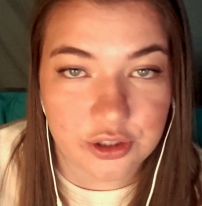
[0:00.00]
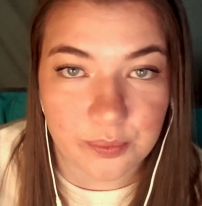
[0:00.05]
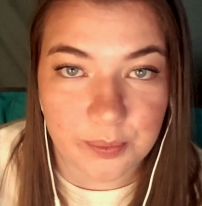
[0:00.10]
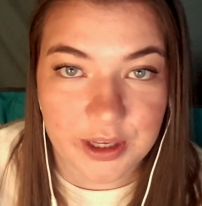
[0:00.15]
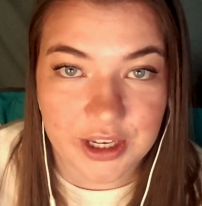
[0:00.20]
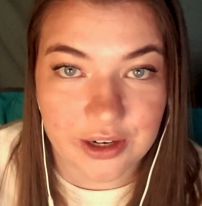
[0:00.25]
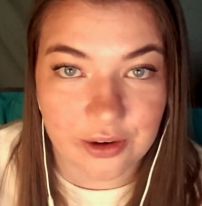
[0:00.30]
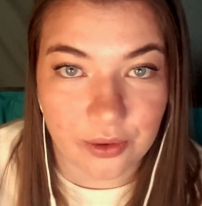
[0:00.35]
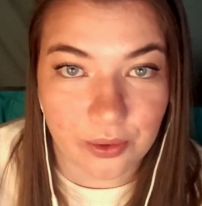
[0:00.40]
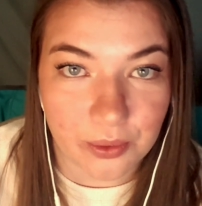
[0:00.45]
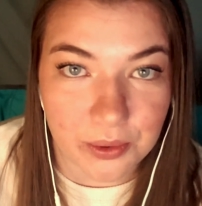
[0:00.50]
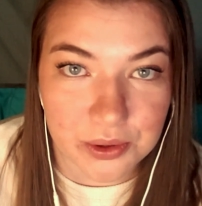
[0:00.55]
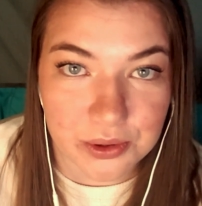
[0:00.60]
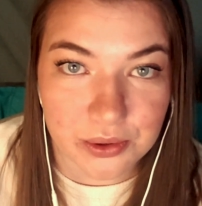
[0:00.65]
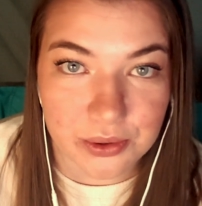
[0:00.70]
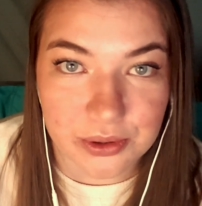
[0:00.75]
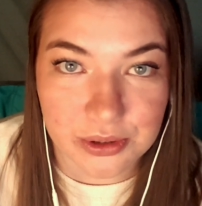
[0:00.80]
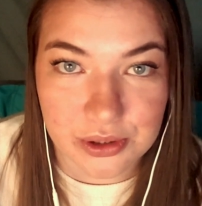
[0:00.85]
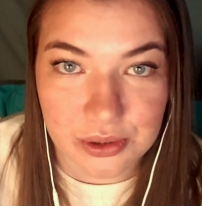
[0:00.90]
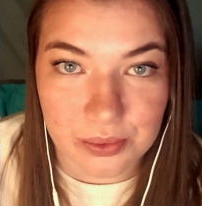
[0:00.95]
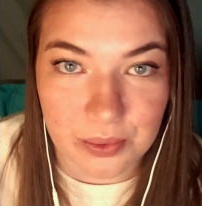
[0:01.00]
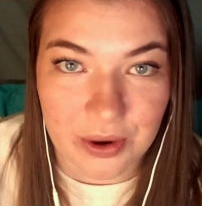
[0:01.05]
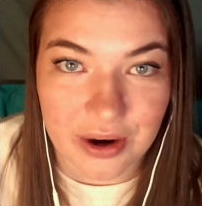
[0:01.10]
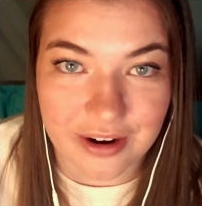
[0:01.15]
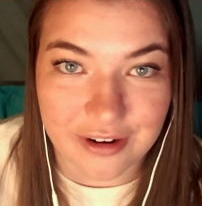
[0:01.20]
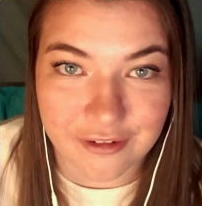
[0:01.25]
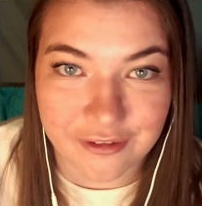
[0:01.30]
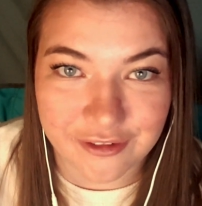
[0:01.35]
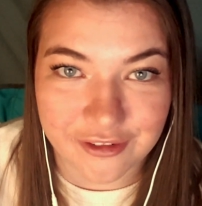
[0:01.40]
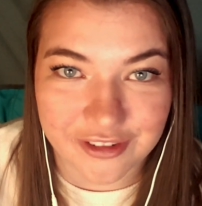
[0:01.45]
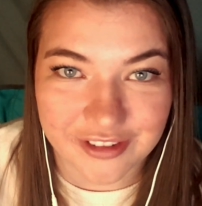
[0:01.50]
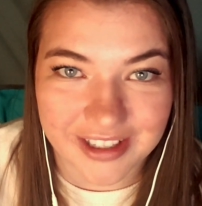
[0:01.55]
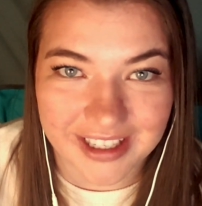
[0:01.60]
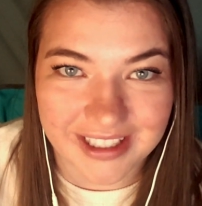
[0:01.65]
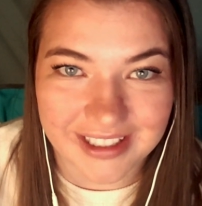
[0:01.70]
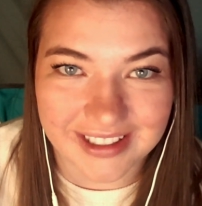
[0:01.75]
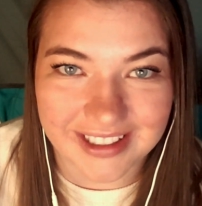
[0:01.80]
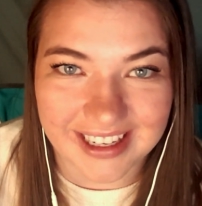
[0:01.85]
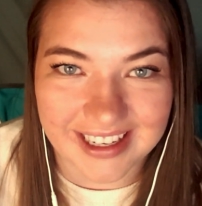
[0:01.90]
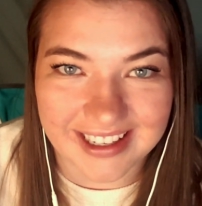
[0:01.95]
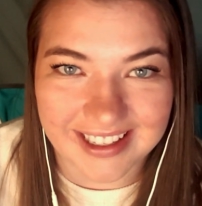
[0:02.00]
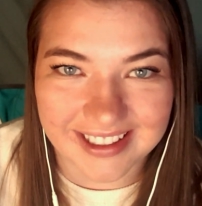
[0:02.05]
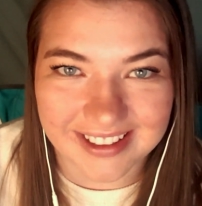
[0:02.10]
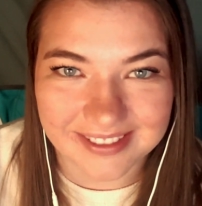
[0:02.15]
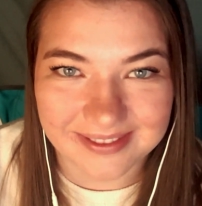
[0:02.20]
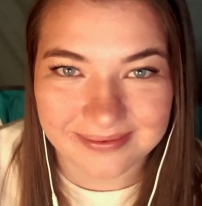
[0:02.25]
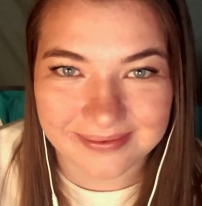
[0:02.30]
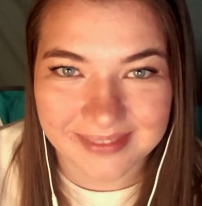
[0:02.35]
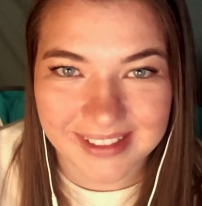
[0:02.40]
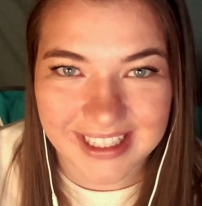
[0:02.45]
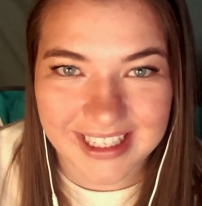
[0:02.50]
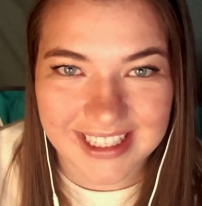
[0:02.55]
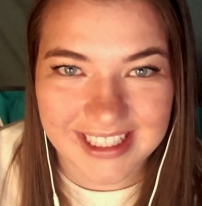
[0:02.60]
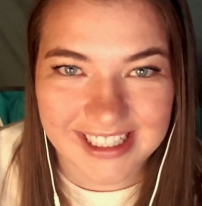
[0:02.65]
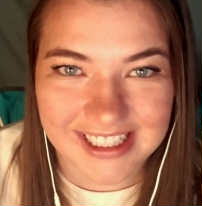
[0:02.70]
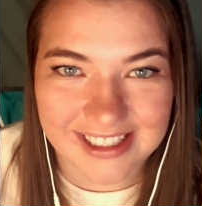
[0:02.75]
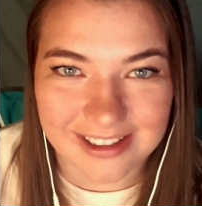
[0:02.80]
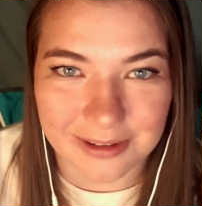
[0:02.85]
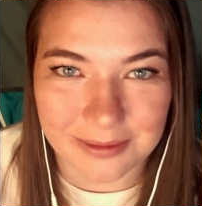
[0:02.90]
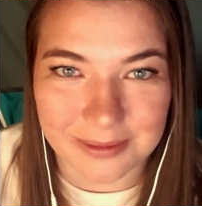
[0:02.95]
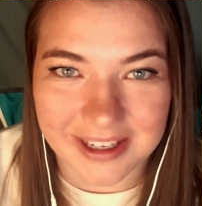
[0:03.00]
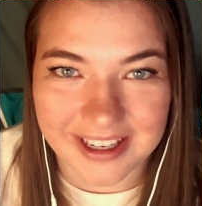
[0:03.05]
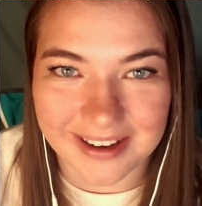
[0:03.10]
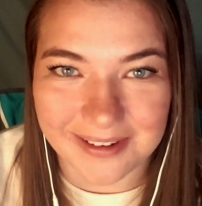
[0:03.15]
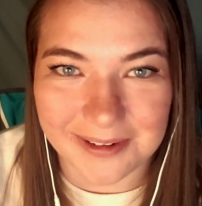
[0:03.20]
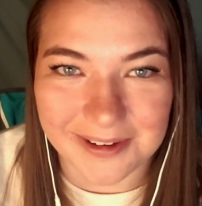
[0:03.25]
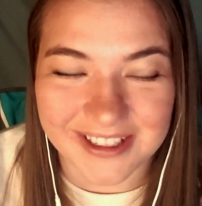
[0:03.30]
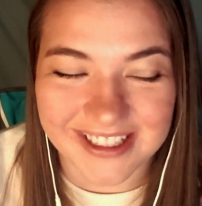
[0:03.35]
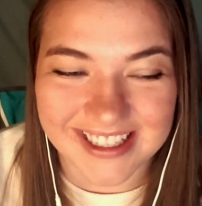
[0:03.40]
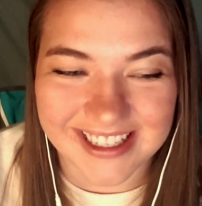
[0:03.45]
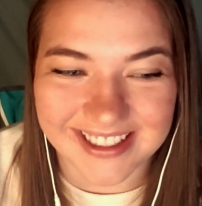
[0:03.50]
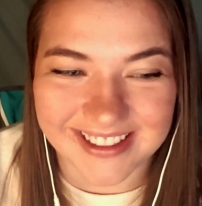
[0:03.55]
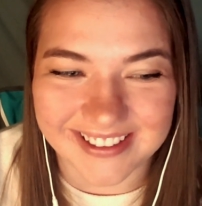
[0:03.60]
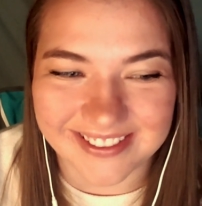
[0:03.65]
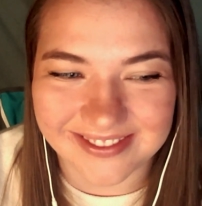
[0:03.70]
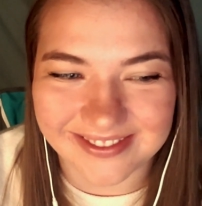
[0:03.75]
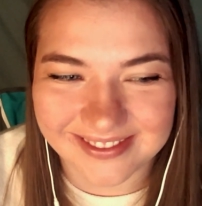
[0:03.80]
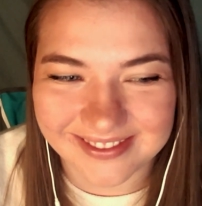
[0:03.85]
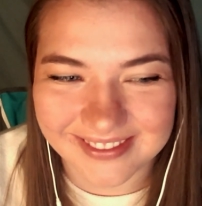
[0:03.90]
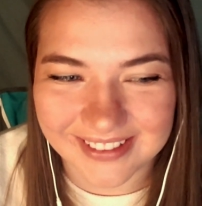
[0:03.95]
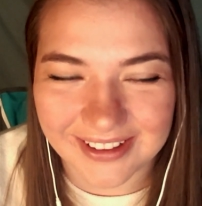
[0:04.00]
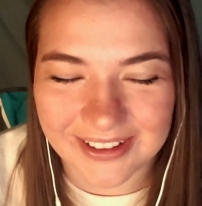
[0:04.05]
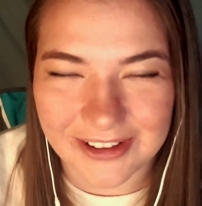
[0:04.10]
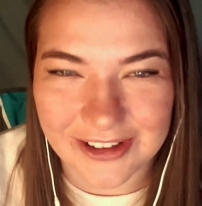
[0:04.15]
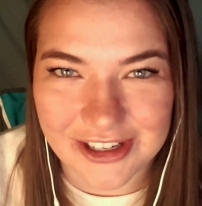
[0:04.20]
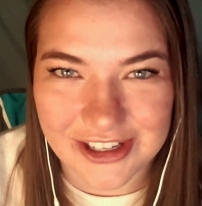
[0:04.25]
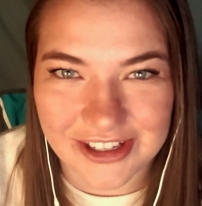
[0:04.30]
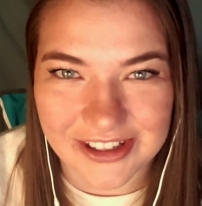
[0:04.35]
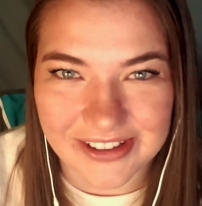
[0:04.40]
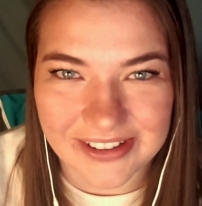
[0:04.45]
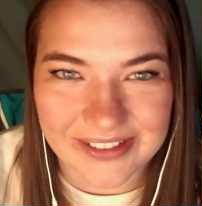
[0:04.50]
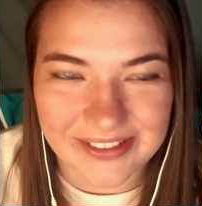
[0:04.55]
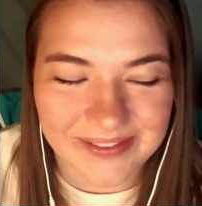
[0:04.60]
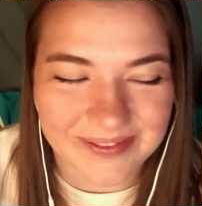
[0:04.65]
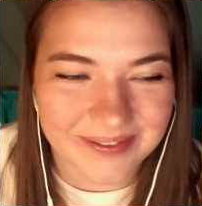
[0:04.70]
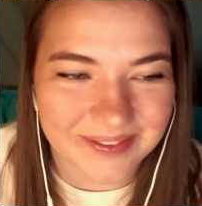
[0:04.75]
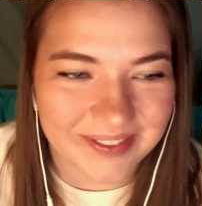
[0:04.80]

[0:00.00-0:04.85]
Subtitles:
could be an old dwarf and like still be able to hold your own.